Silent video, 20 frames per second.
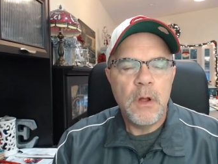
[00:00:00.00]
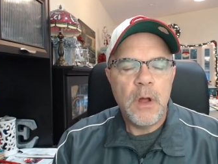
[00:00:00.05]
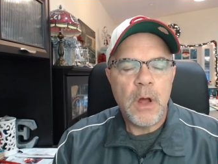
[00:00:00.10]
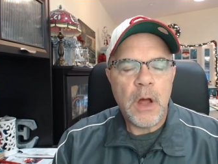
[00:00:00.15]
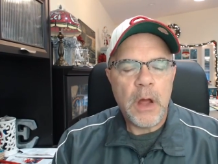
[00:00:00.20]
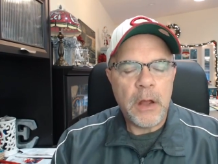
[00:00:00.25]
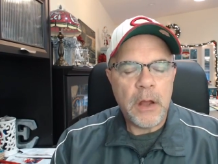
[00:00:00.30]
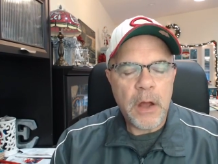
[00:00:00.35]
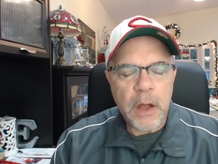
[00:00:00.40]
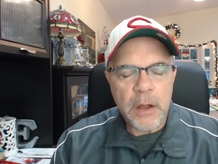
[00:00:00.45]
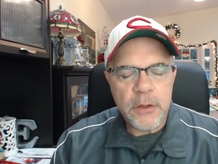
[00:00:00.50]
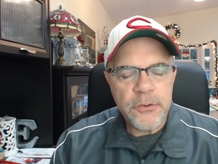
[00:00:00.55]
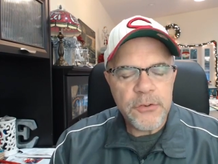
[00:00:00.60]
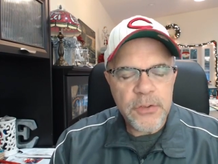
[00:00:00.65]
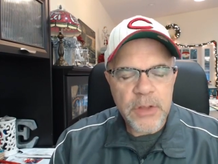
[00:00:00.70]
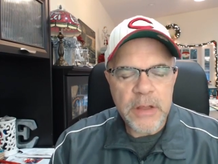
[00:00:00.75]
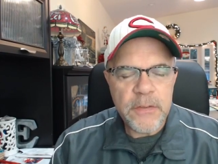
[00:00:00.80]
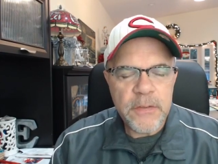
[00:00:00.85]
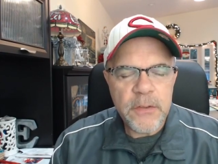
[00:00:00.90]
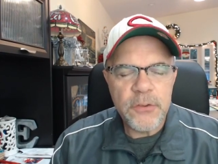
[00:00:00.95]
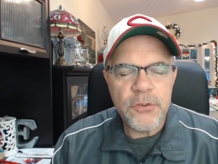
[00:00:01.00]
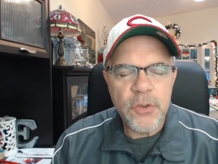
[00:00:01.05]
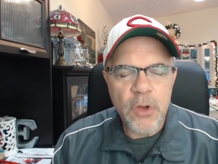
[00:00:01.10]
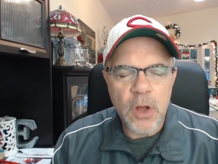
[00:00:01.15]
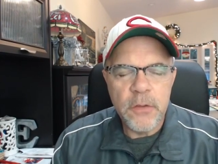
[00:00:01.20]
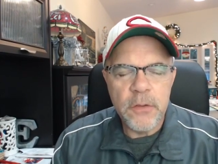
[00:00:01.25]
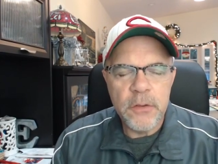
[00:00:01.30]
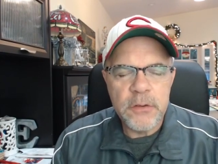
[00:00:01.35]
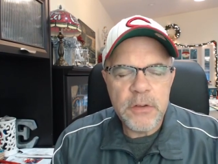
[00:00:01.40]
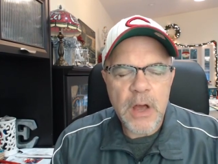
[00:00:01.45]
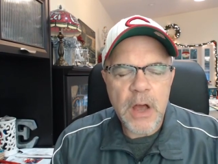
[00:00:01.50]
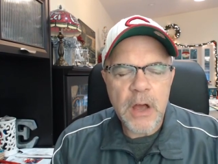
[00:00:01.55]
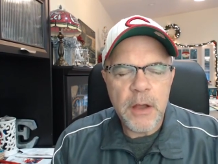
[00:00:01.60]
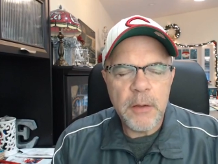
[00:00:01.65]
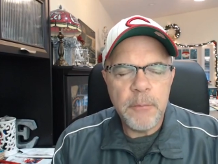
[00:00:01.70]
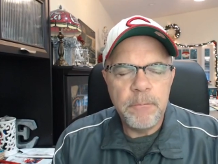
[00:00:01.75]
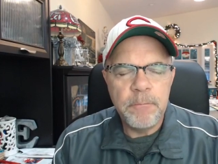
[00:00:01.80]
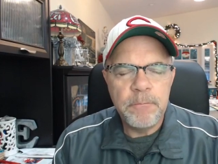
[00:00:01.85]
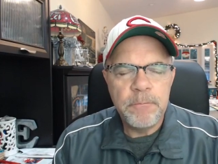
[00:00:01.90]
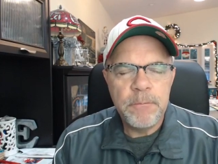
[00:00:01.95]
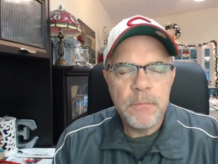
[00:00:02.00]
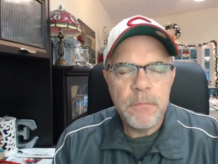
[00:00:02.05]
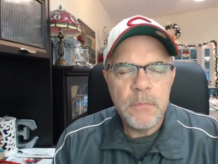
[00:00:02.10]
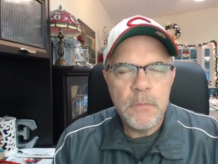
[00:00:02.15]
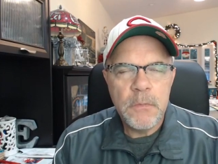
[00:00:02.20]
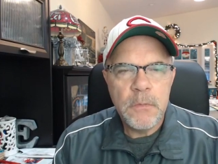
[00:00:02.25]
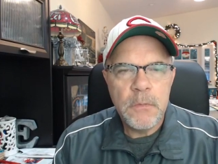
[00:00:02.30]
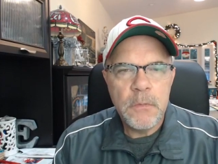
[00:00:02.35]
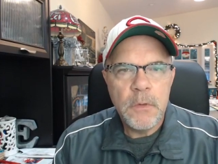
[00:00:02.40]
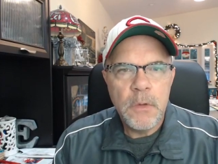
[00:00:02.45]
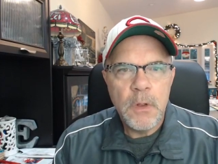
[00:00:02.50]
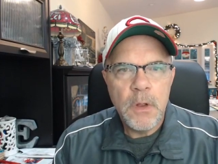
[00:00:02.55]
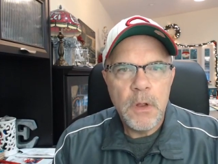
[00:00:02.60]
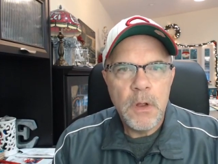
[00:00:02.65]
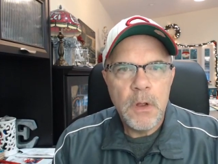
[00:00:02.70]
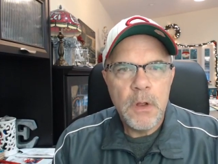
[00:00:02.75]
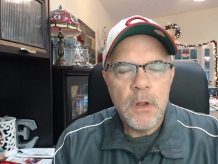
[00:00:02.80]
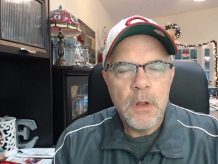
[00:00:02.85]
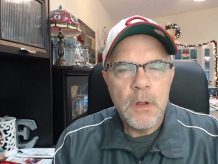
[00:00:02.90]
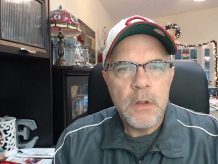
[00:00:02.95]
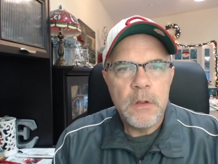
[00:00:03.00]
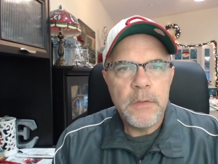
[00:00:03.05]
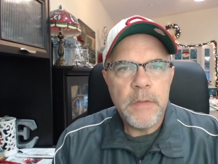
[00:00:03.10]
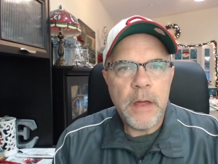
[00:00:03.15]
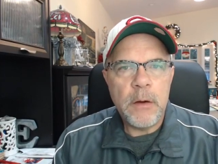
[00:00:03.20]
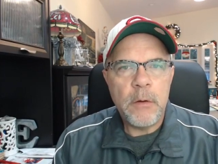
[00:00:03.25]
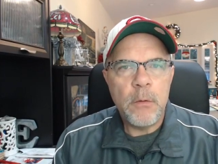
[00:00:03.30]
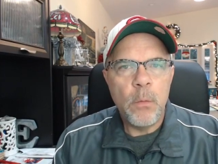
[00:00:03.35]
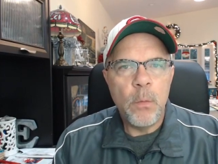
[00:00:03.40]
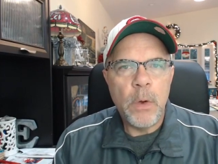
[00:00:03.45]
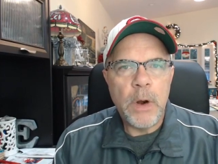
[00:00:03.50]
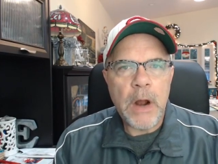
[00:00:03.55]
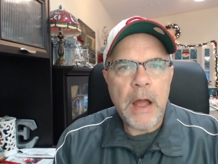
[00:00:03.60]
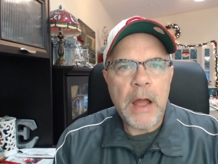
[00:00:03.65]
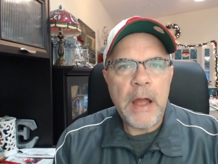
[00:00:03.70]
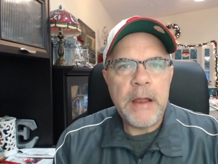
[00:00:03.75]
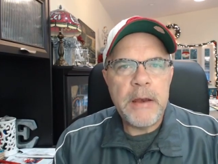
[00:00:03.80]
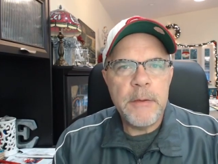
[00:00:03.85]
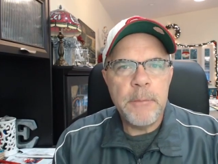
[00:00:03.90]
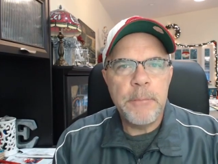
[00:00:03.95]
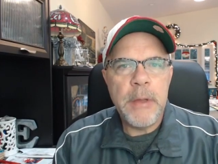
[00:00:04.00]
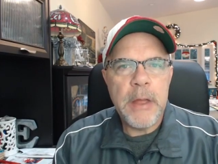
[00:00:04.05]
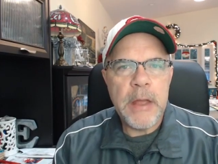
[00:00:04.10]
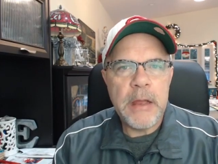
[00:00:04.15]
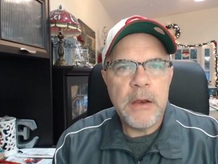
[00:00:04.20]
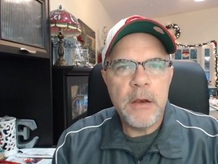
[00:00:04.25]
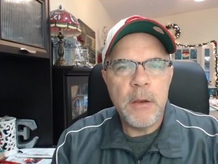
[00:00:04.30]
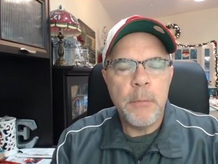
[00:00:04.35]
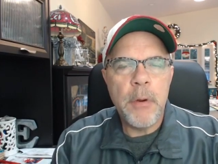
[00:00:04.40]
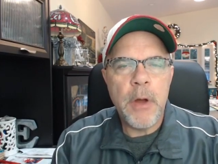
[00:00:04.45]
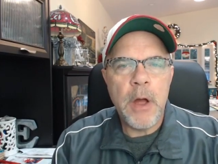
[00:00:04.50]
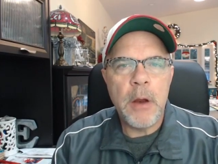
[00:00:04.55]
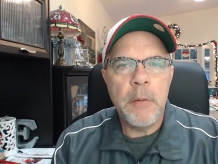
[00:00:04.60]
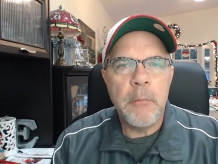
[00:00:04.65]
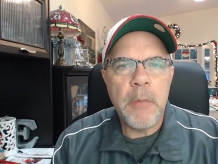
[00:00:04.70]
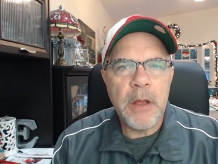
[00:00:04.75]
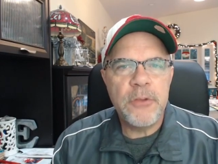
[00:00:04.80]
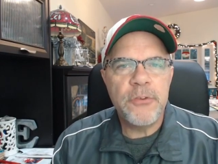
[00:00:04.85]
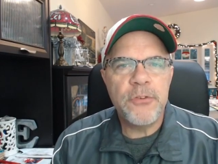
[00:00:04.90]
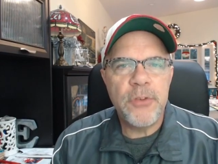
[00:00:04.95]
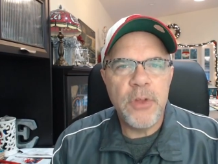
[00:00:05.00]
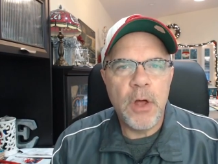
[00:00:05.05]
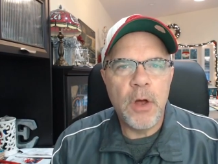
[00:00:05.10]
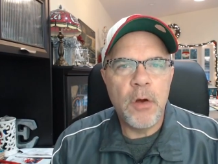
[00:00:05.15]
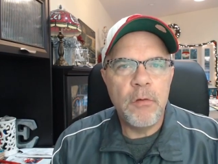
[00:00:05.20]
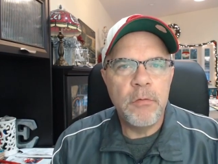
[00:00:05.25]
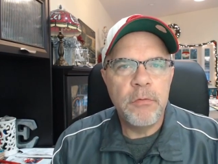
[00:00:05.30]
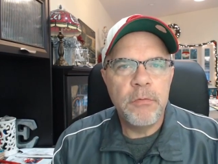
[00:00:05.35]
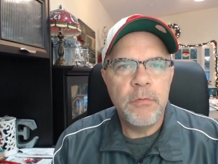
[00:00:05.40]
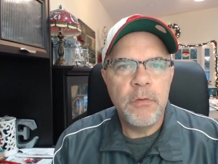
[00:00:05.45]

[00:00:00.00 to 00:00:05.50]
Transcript: I, I say this all the time that when I depend upon myself,